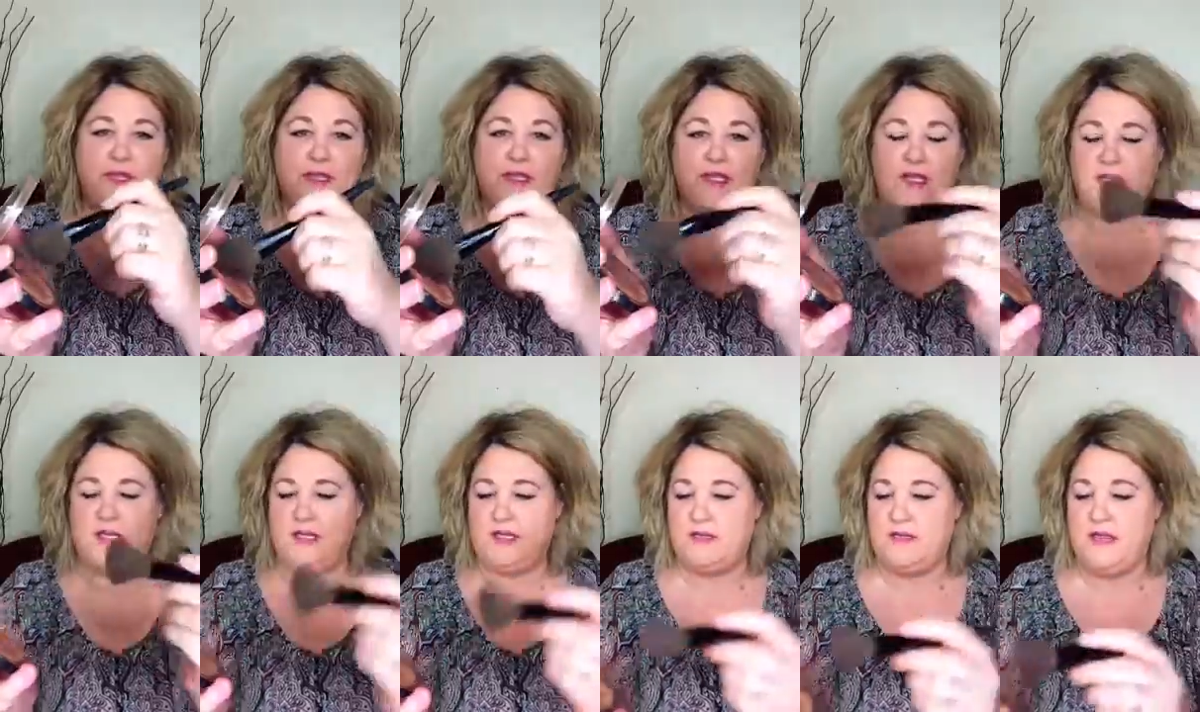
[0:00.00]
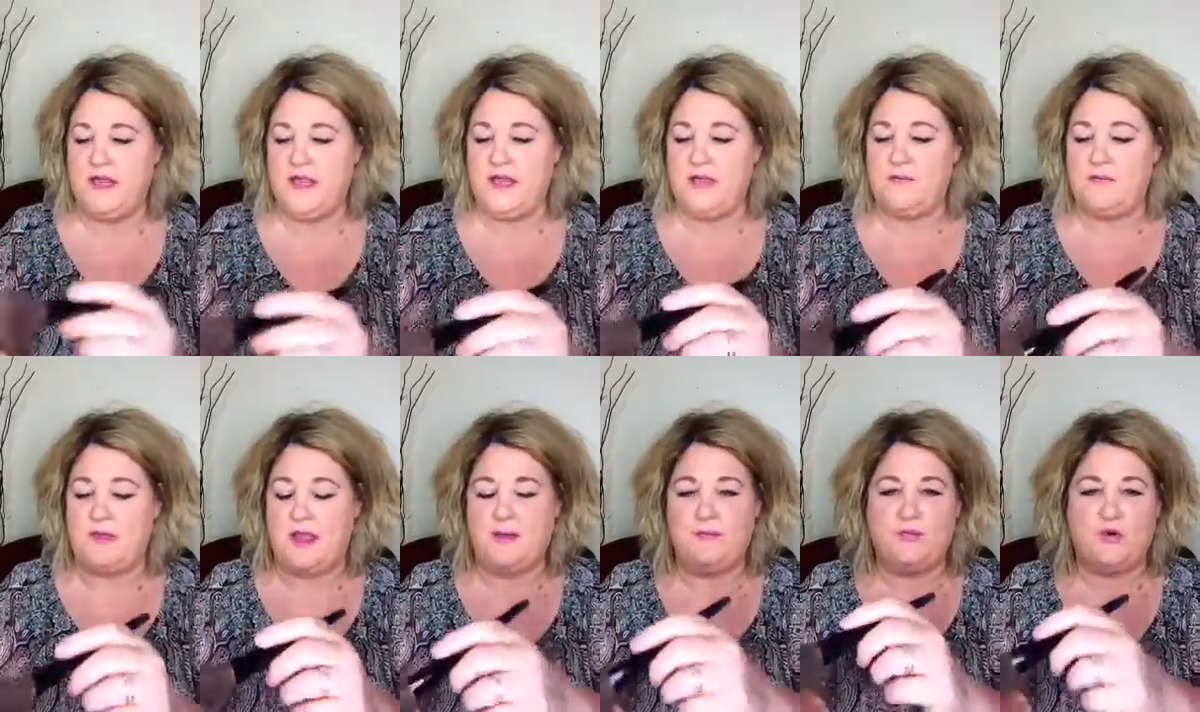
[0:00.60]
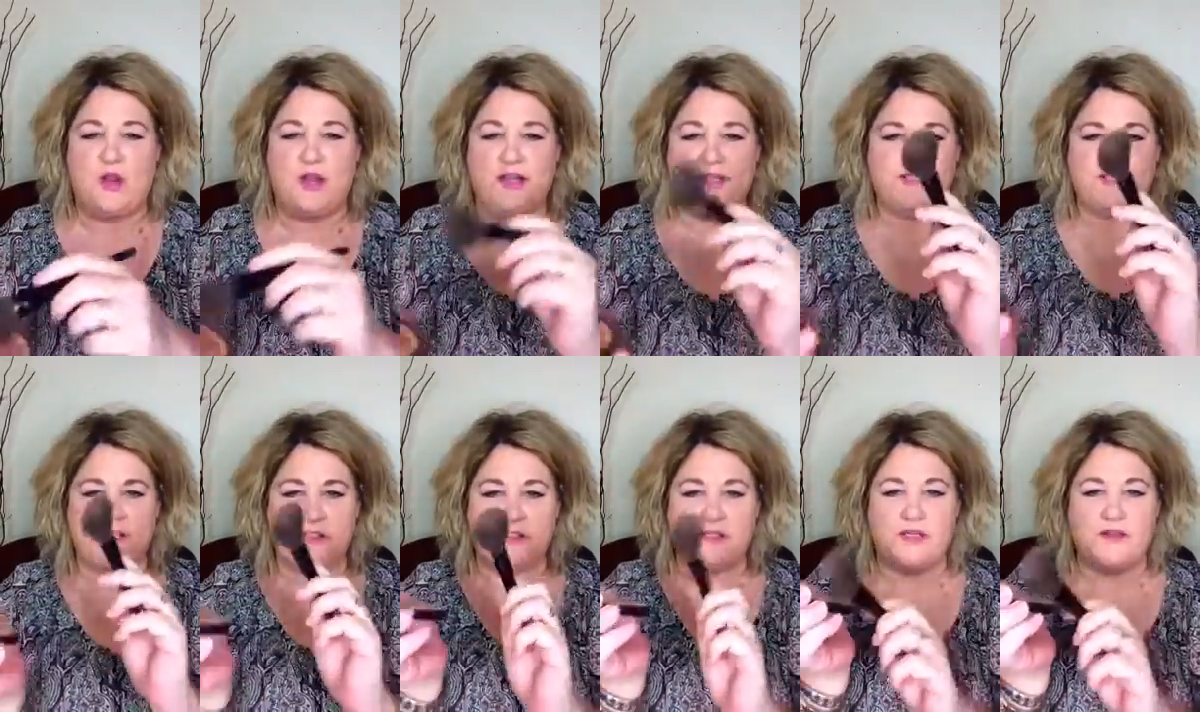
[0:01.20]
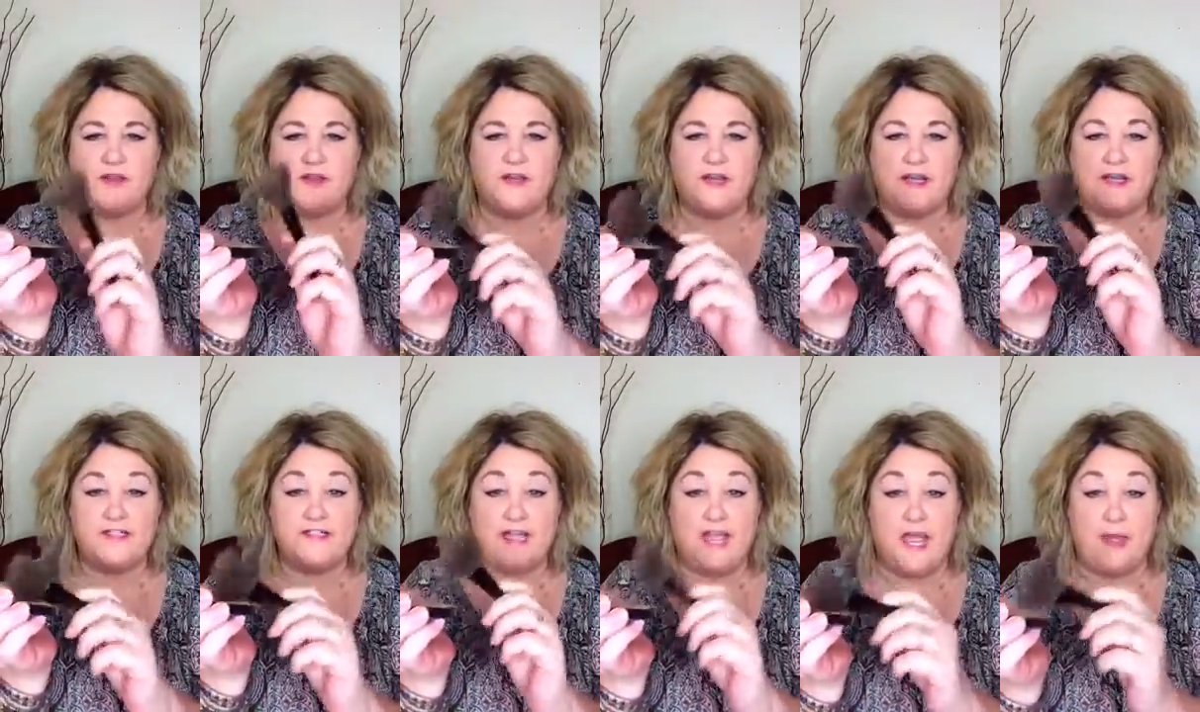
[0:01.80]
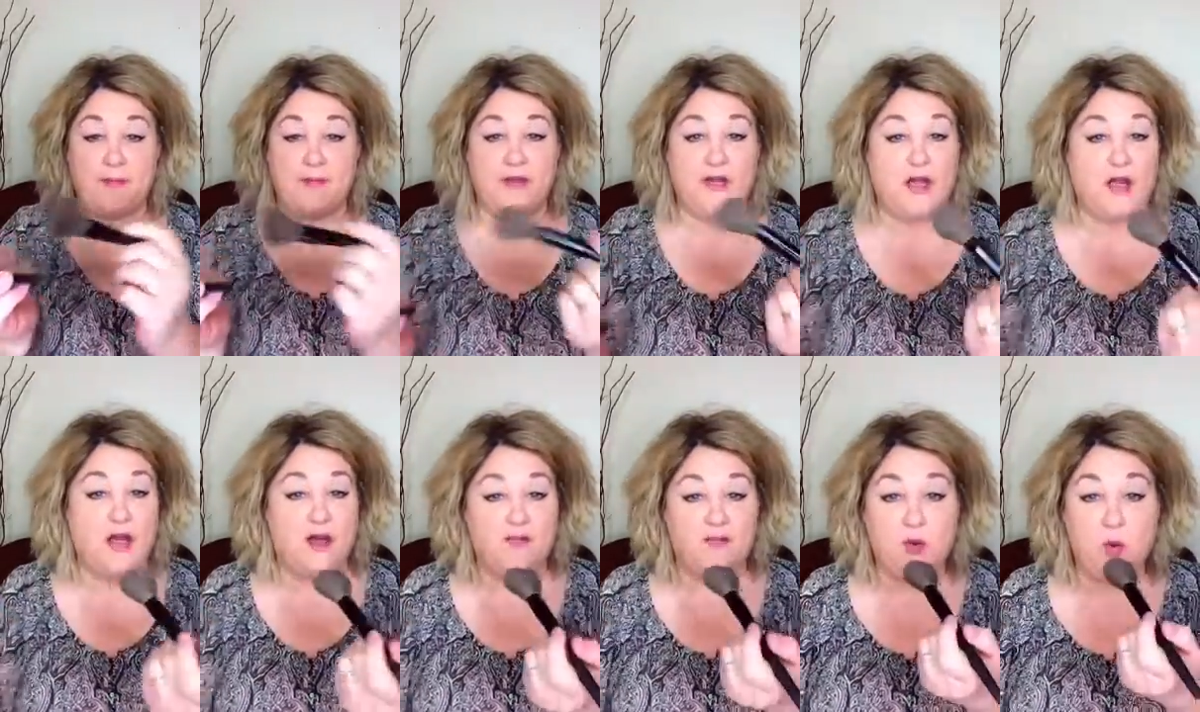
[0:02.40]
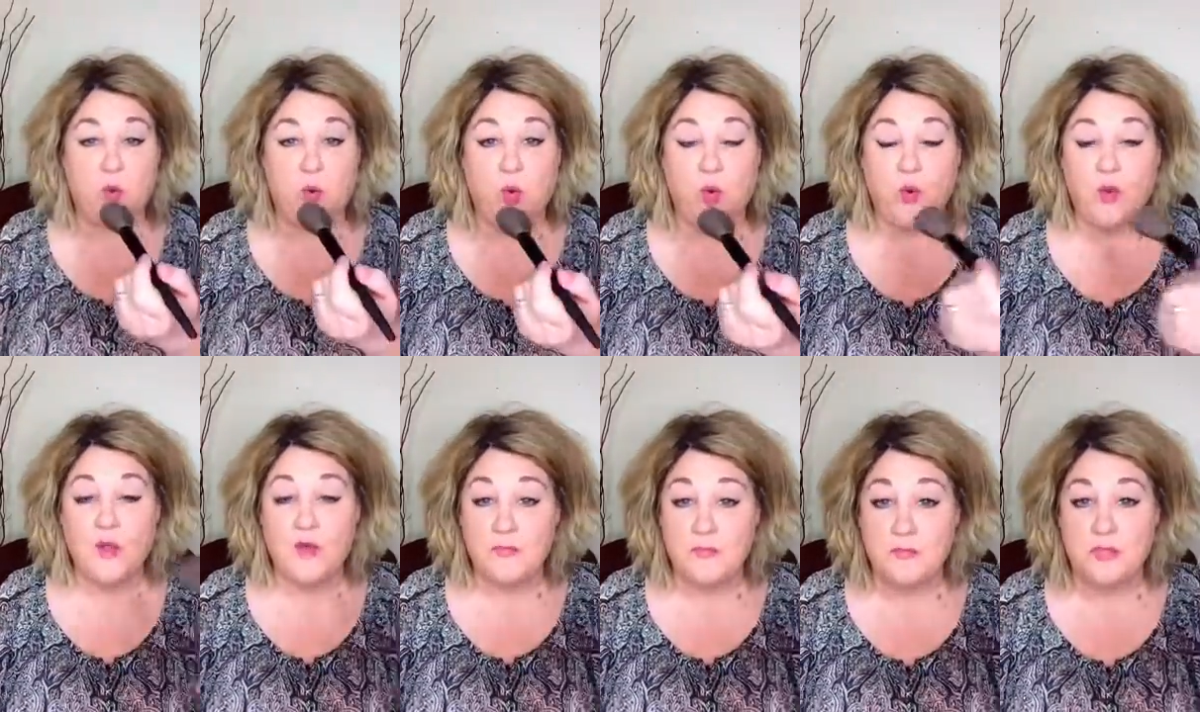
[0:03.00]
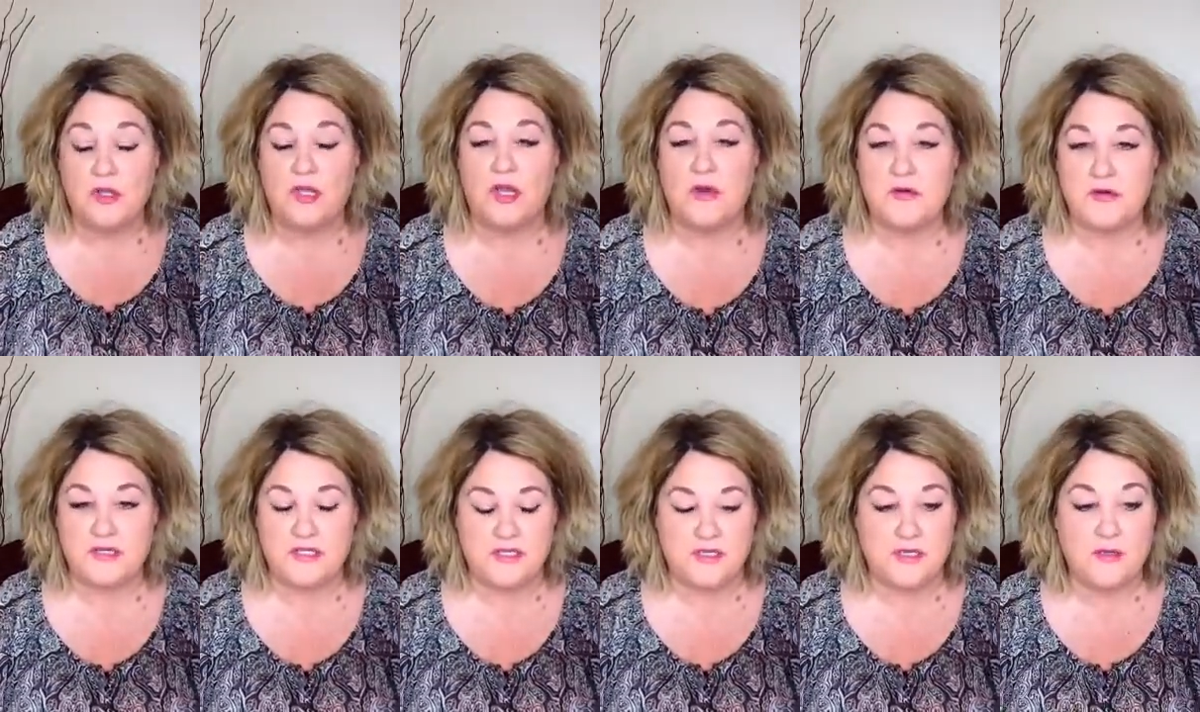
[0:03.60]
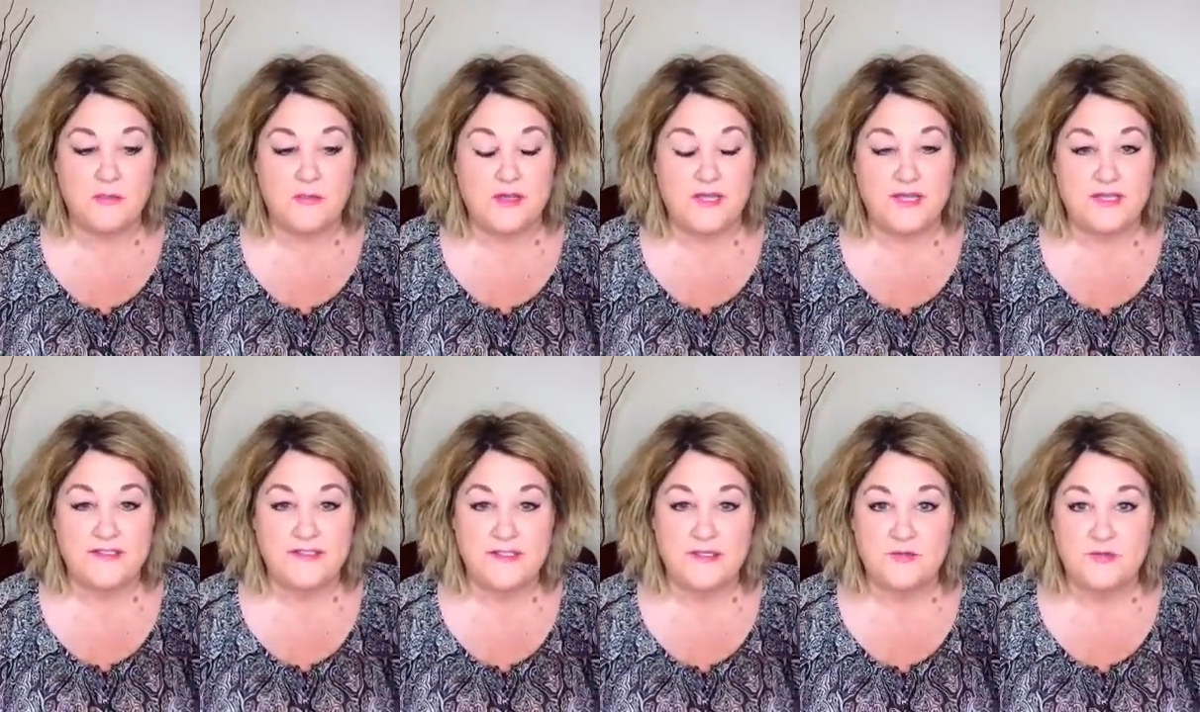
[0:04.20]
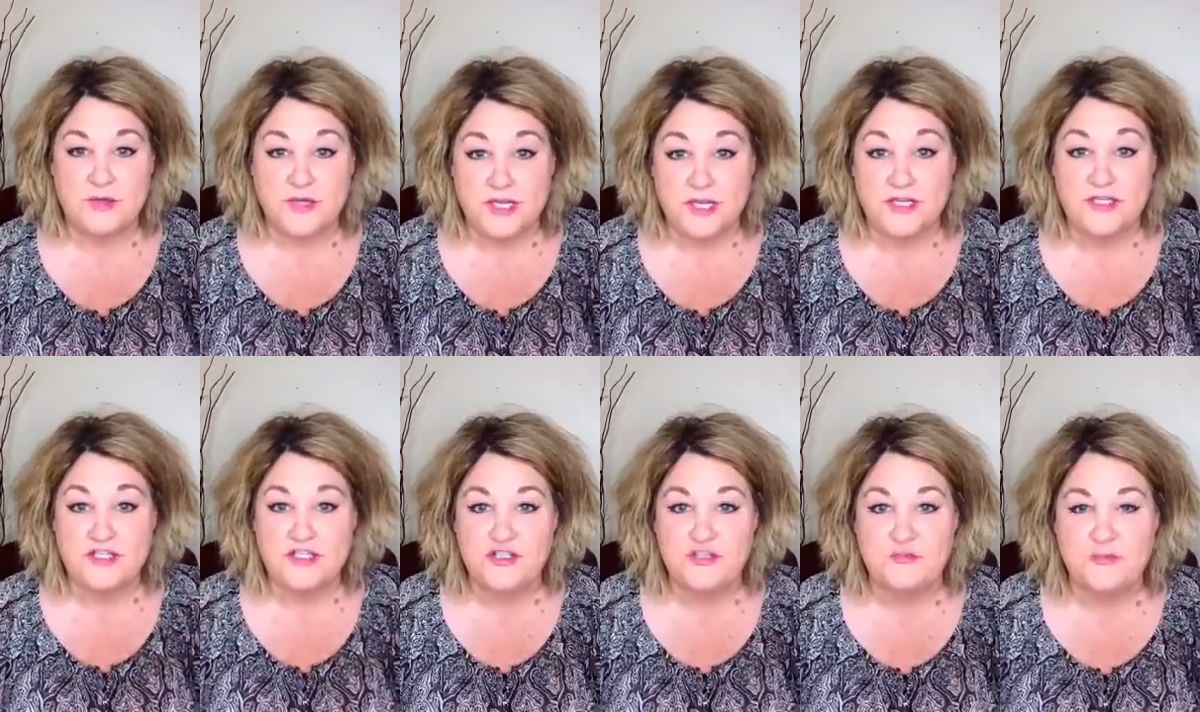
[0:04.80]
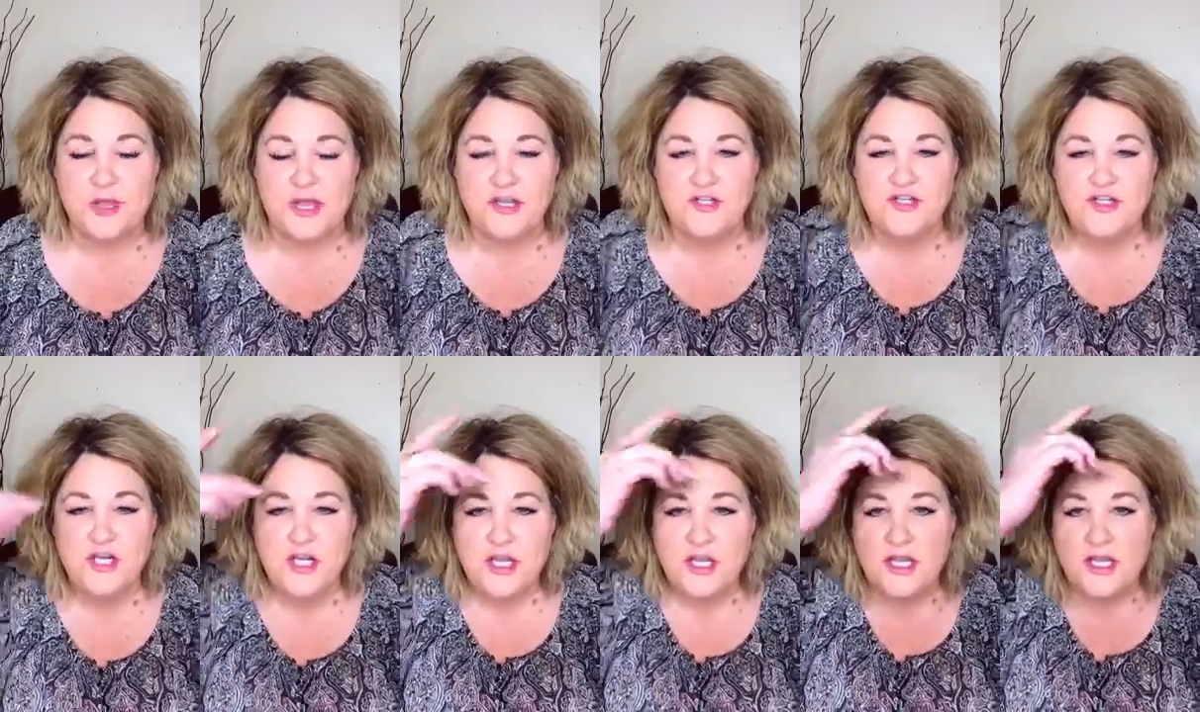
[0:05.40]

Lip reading: it in my bronzer, and then I tap it off, blow it a little bit because I don't want to get too much.